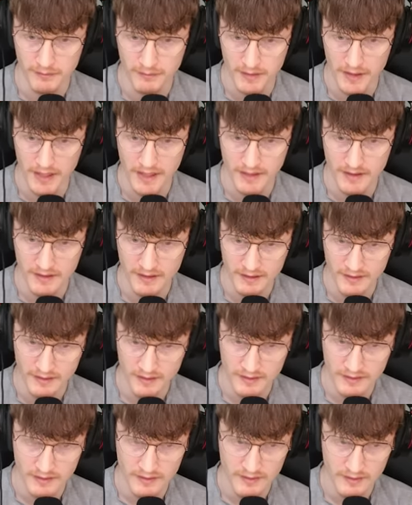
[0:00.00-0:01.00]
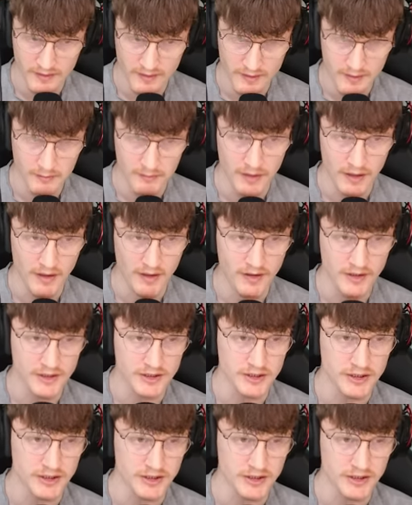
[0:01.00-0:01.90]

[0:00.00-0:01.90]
back behind